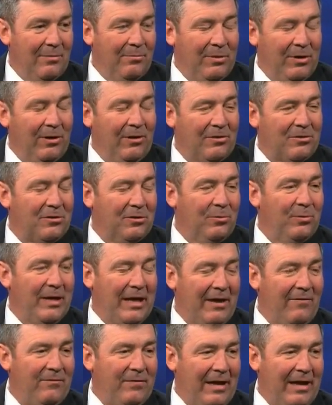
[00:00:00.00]
but also we
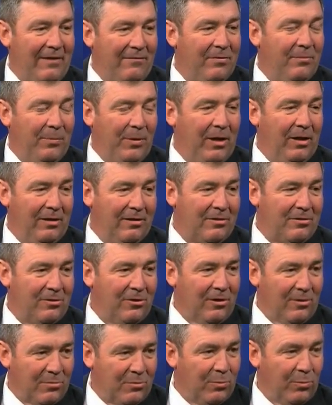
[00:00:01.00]
have to have the
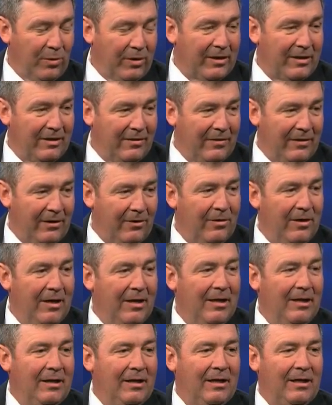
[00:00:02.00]
policy arms working there.
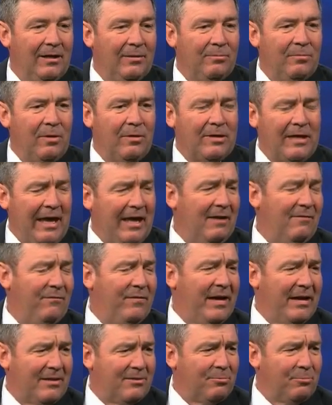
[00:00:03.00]
Uh,
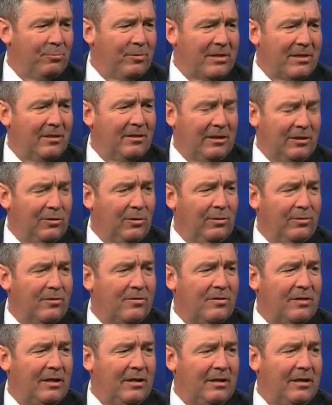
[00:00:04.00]
CattleFax recently told
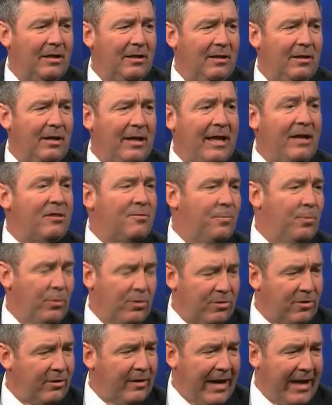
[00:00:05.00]
us that uh,
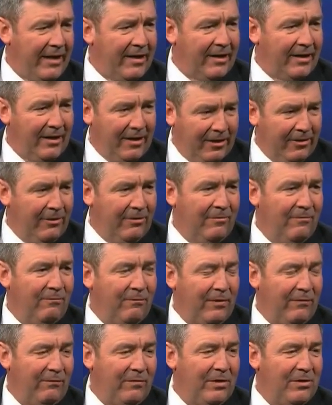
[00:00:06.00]
exports are adding
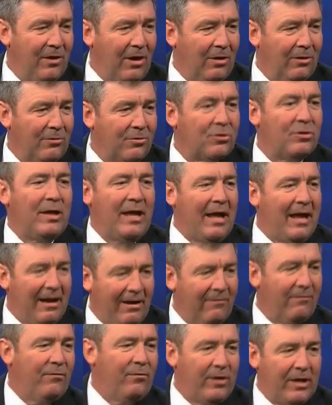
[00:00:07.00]
$150 to
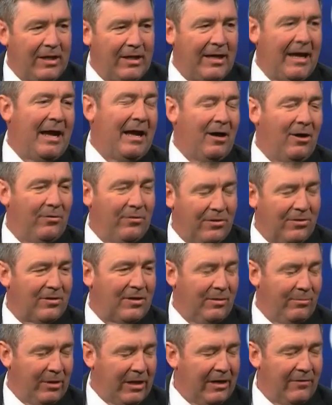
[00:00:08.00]
every cow that's
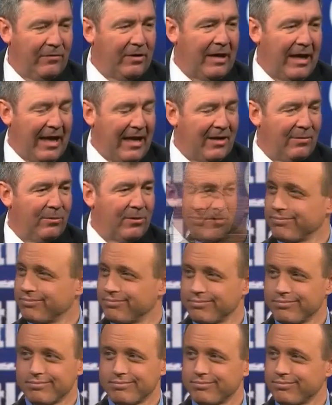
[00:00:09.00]
coming, every animal that's
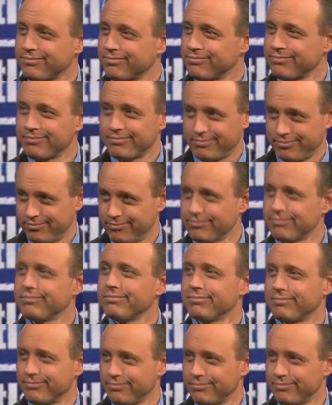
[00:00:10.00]
coming out of the feed yard.